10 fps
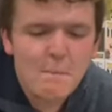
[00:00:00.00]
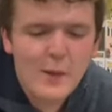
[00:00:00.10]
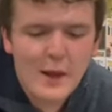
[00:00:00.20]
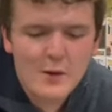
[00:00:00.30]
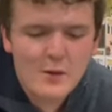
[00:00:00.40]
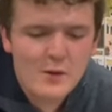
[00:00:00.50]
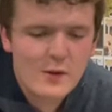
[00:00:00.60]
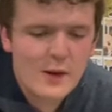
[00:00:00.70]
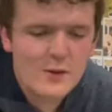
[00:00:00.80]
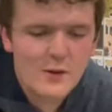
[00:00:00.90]
Helter
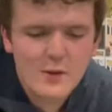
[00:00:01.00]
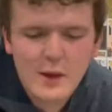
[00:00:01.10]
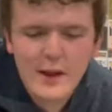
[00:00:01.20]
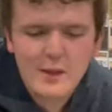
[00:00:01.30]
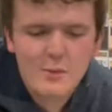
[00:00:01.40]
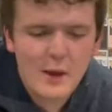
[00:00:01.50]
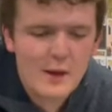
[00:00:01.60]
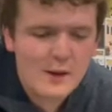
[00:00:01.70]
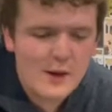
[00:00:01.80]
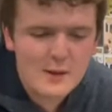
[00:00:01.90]
Skelter,
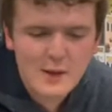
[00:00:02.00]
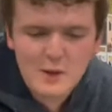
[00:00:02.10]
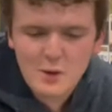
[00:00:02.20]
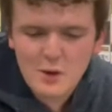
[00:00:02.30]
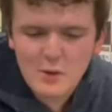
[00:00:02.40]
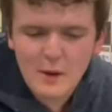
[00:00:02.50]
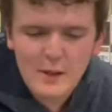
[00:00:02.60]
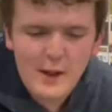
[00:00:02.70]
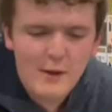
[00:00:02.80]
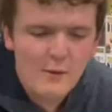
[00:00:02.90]
Taxman, Got to Get You Into My
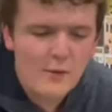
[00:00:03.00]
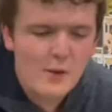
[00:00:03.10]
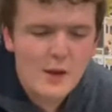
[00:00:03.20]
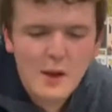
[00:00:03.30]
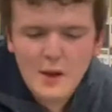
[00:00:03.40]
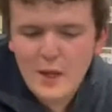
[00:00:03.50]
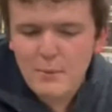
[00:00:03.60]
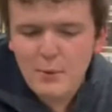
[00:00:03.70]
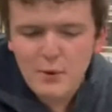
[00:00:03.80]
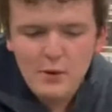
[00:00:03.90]
Life, Hey
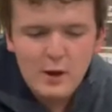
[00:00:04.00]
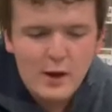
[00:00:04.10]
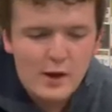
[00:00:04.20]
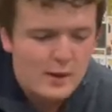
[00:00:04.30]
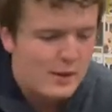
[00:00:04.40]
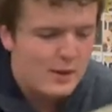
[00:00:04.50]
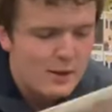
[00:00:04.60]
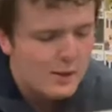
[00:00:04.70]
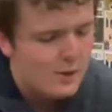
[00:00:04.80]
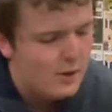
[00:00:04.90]
Bulldog. Like,
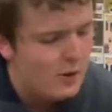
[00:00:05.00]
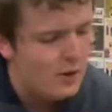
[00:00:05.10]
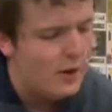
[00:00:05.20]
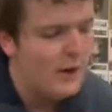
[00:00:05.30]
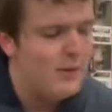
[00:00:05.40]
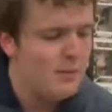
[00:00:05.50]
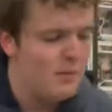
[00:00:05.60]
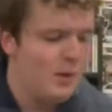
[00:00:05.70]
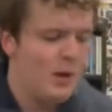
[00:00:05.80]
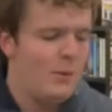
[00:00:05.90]
this is such an awesome
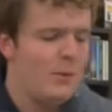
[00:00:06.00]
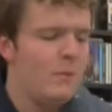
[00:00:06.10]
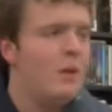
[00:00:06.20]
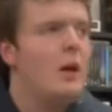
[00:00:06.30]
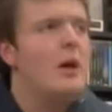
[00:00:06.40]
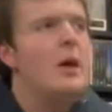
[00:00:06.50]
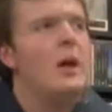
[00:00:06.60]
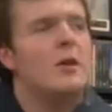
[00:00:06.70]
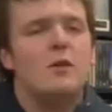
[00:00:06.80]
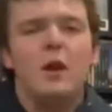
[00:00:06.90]
album.
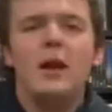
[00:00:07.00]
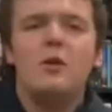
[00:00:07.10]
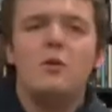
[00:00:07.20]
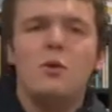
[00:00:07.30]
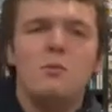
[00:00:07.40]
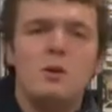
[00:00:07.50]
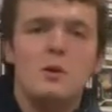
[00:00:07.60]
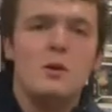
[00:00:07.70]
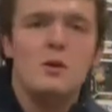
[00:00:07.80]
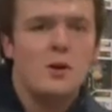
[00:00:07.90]
And 9-year-old me
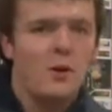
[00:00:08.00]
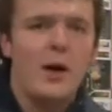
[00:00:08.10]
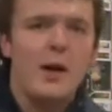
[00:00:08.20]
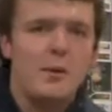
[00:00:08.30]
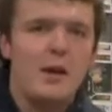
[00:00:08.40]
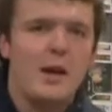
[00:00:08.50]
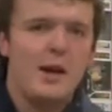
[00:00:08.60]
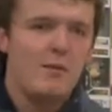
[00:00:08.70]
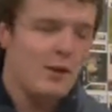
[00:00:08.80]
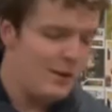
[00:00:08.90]
was so happy to
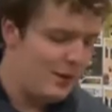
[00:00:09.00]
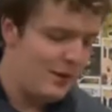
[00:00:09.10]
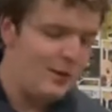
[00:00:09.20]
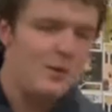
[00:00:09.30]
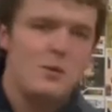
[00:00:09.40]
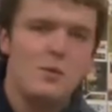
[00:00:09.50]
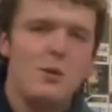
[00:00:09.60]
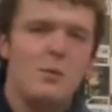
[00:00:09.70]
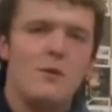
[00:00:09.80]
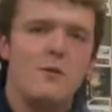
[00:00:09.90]
have this. Like, this is one
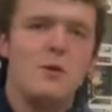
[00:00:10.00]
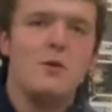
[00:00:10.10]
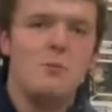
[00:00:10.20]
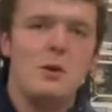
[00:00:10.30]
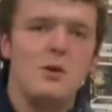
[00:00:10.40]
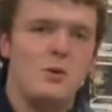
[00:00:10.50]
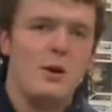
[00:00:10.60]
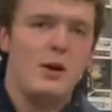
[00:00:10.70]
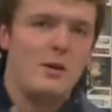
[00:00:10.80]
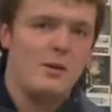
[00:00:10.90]
of my first Beatles
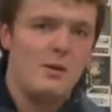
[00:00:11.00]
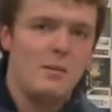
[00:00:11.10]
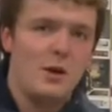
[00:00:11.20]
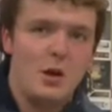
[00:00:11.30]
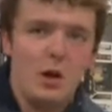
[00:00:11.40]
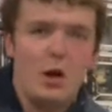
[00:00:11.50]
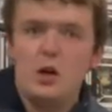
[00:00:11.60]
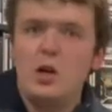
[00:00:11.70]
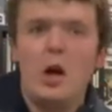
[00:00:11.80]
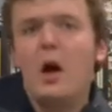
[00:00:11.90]
records. I'm like, oh
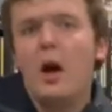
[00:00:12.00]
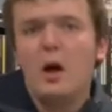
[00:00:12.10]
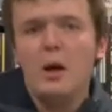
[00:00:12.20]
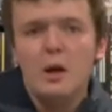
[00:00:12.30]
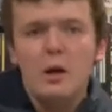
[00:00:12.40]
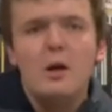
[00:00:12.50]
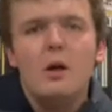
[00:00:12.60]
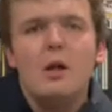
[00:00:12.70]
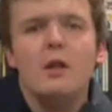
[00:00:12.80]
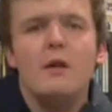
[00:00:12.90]
yeah, I
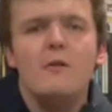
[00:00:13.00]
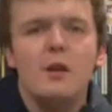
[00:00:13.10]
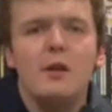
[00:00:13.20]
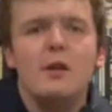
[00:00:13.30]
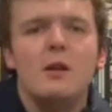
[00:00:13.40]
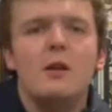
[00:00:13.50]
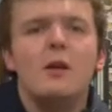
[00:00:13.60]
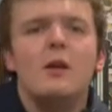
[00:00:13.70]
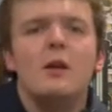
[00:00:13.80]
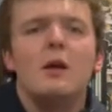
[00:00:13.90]
loved it.
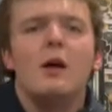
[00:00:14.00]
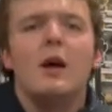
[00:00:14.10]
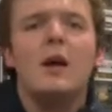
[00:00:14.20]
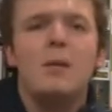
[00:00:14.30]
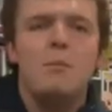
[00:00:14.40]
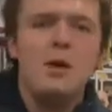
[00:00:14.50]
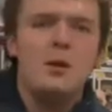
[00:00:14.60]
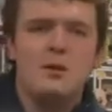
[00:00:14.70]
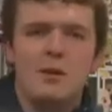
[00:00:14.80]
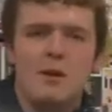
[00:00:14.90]
I got
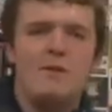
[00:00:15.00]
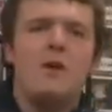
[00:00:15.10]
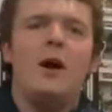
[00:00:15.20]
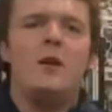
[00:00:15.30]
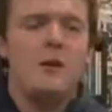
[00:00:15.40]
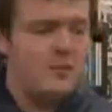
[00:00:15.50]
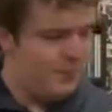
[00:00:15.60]
Beatles on vinyl.